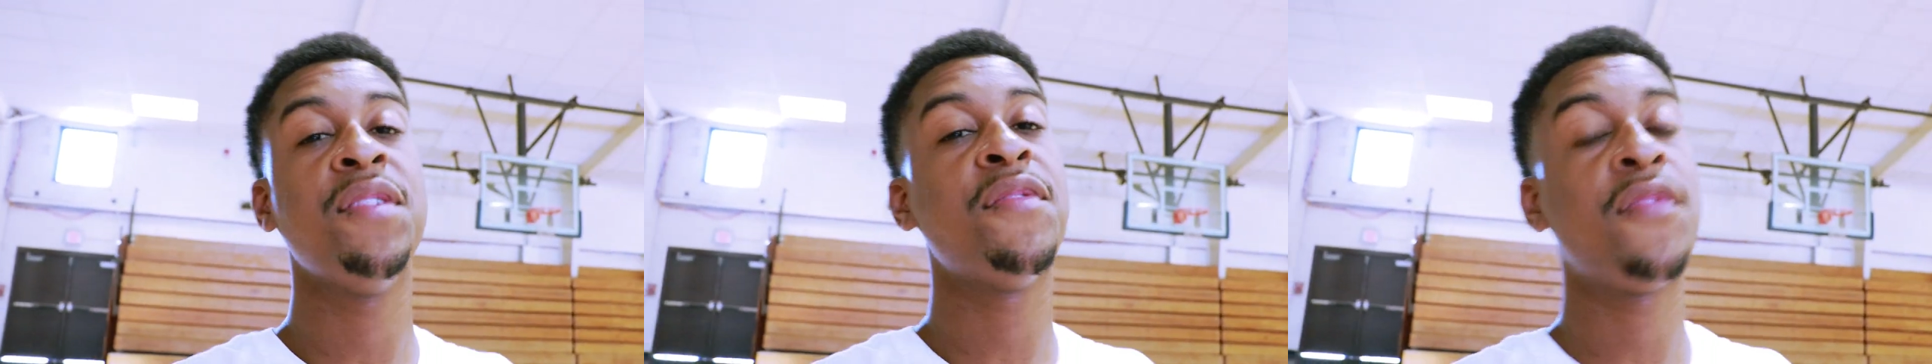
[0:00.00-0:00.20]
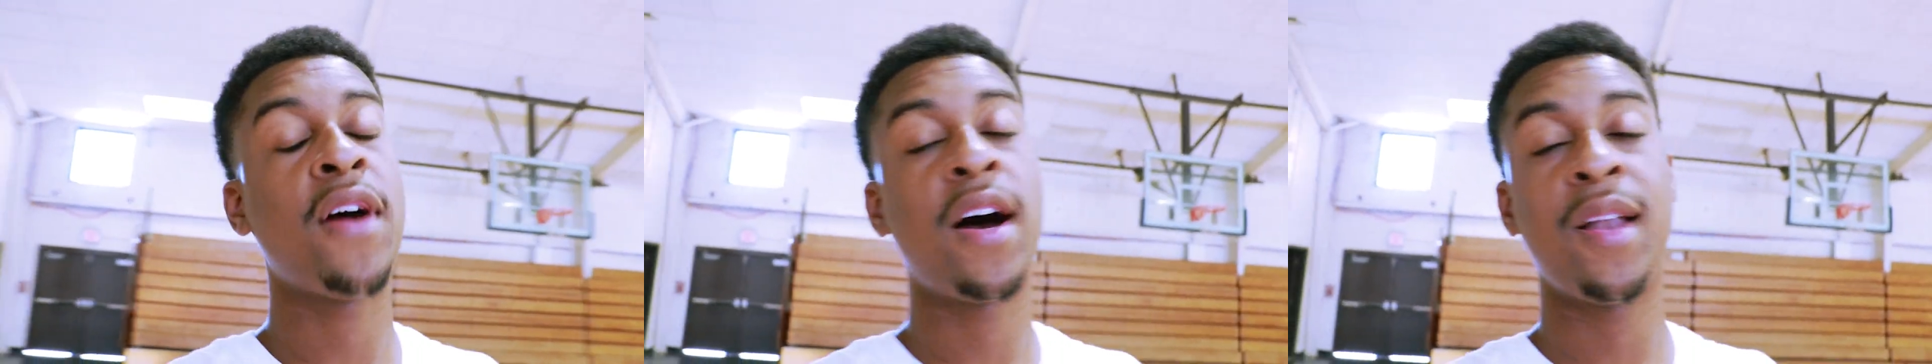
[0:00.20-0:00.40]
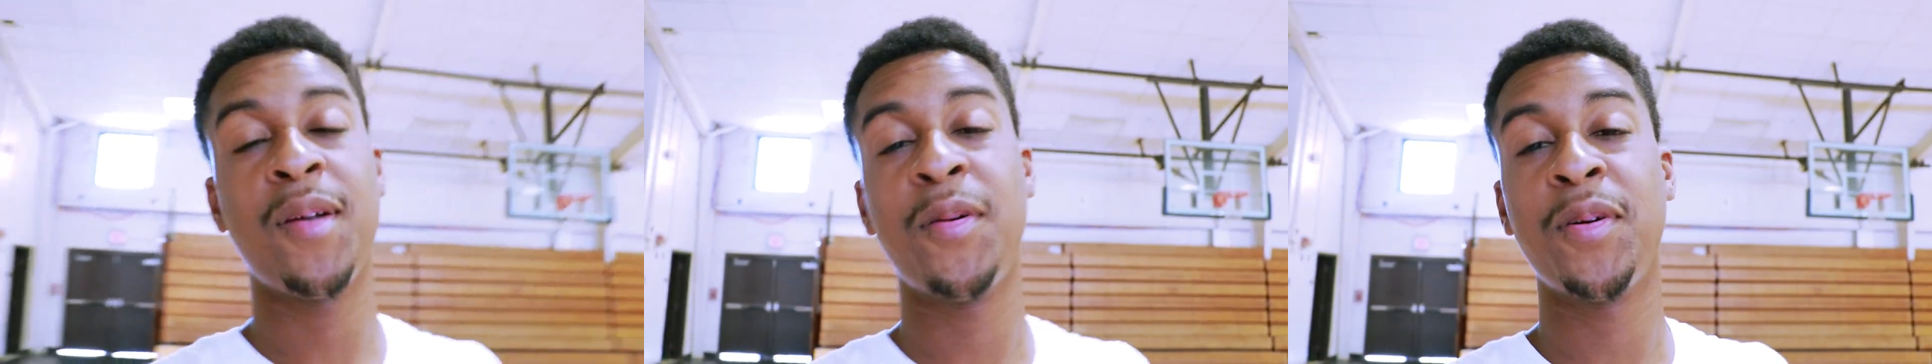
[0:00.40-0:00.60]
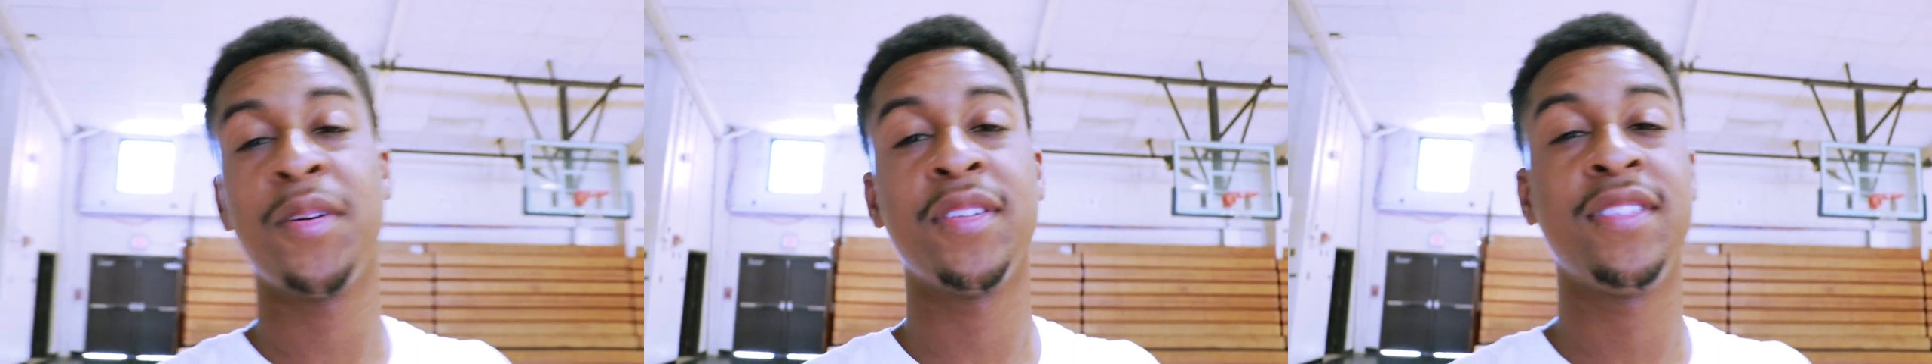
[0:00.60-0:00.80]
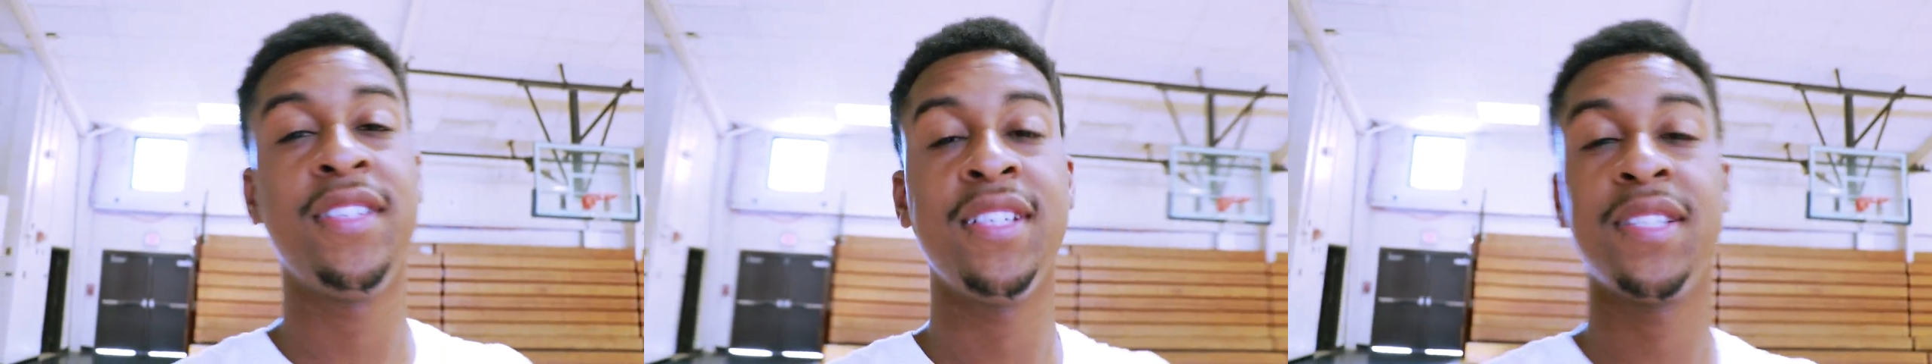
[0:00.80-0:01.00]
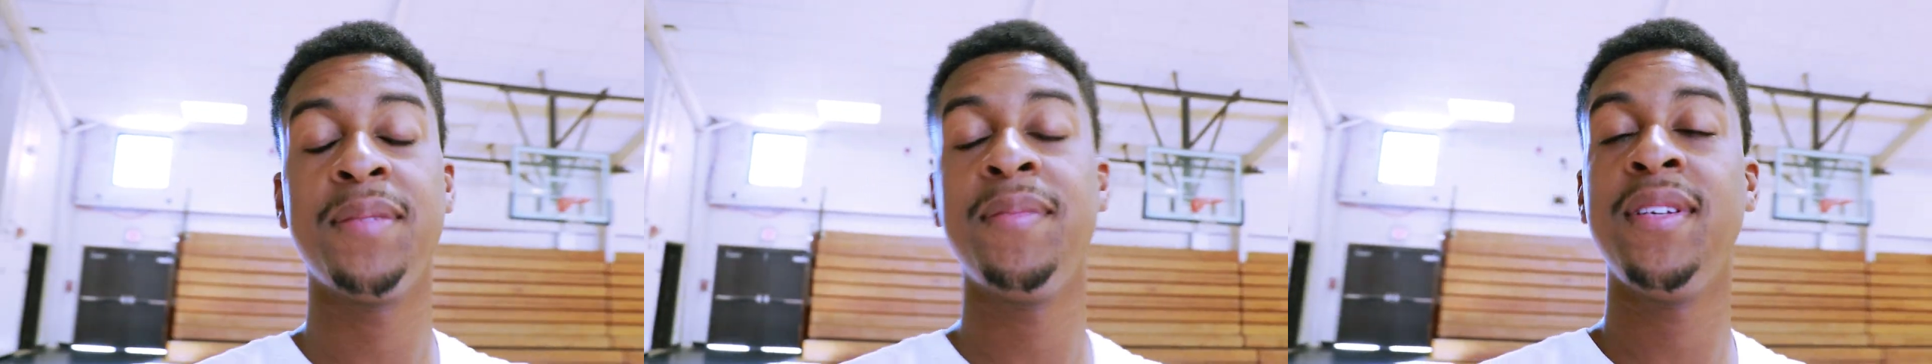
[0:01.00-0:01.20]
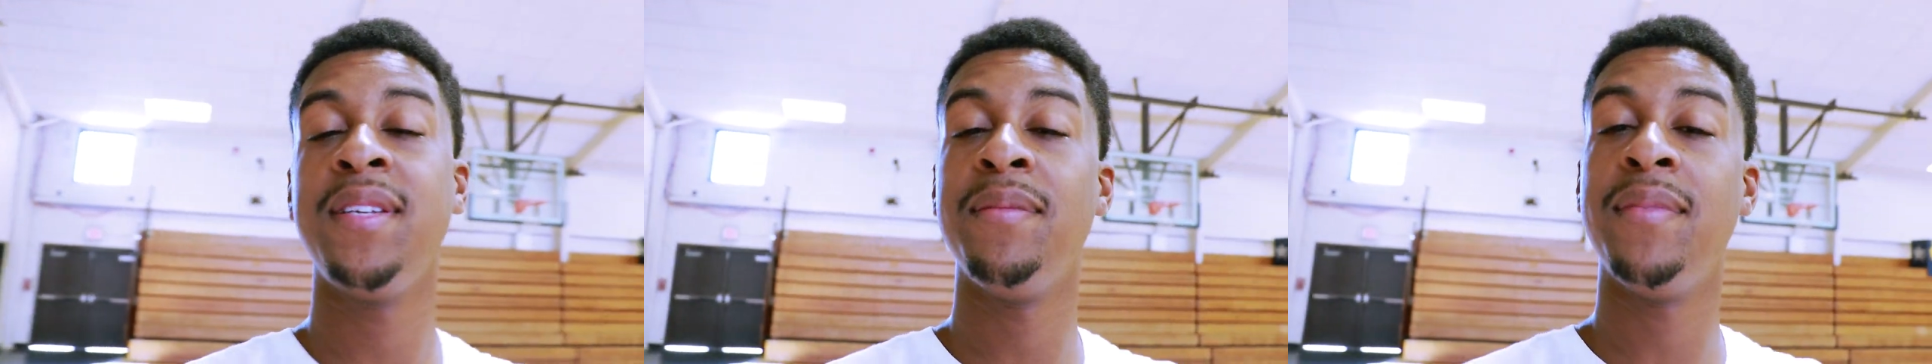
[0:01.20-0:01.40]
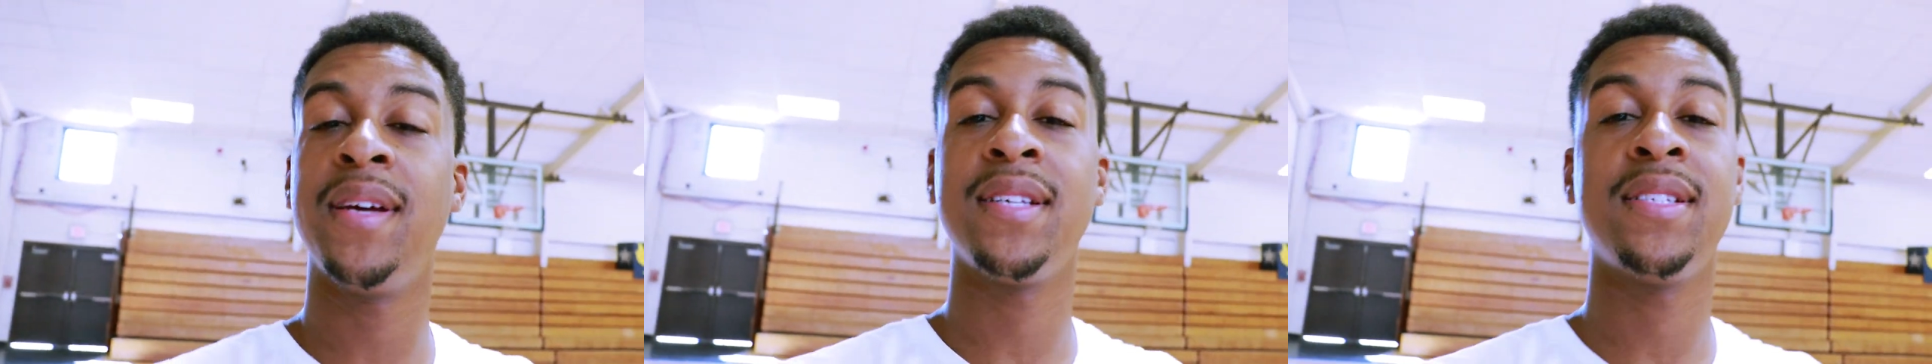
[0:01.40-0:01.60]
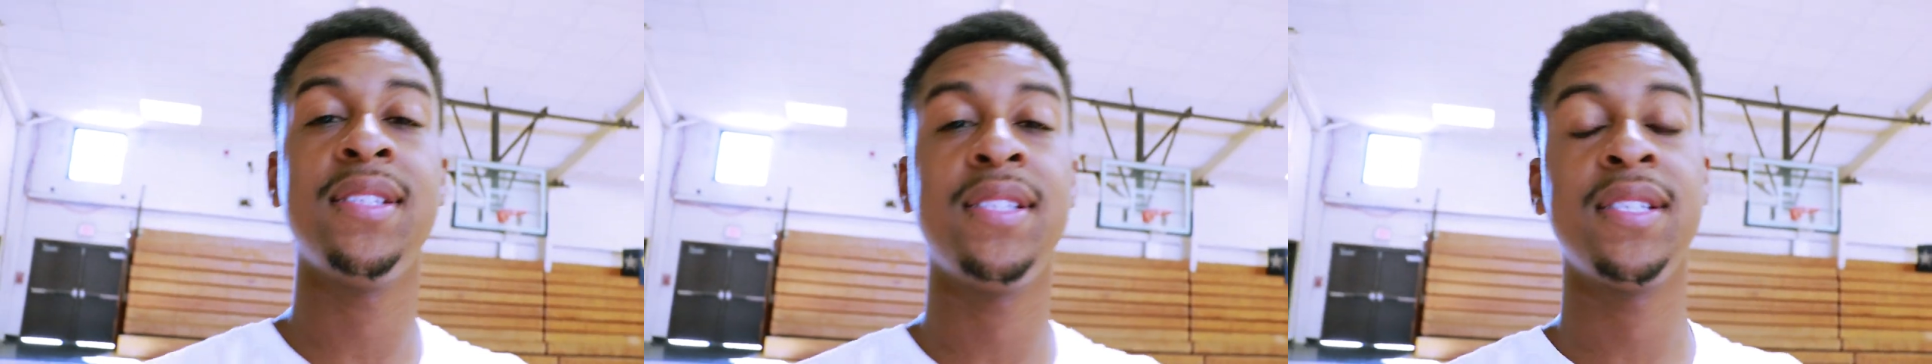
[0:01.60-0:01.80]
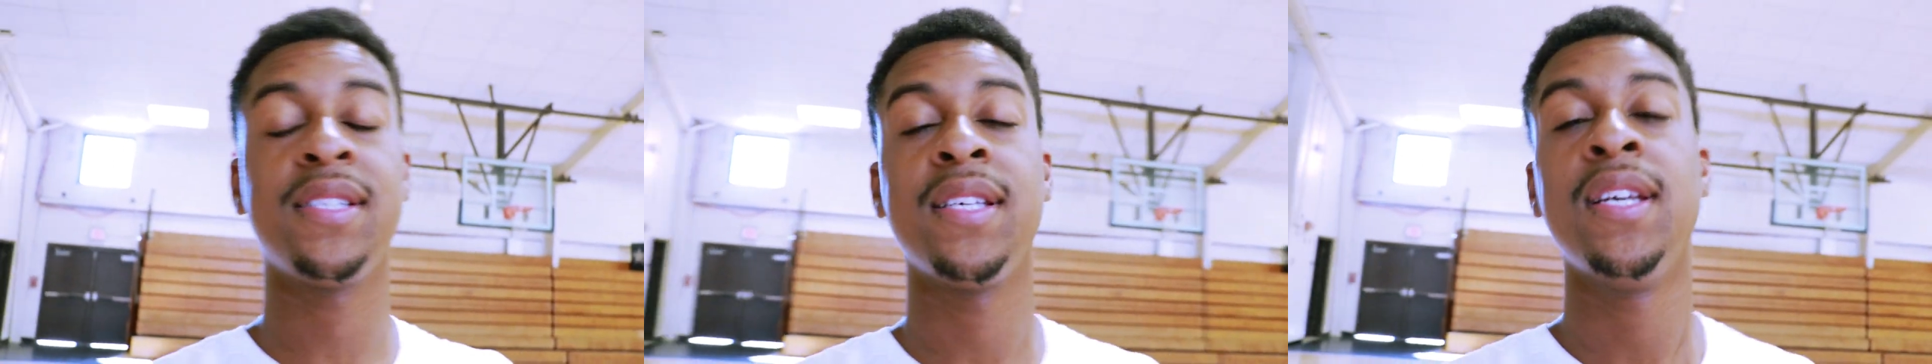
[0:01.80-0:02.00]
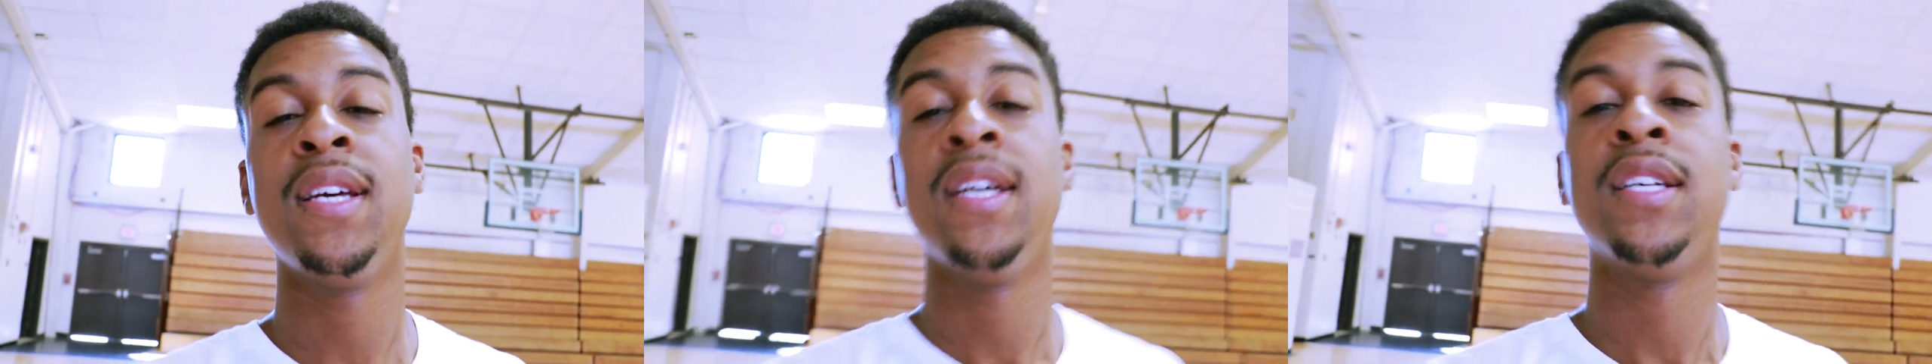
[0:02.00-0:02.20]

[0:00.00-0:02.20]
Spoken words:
followers, this many messages.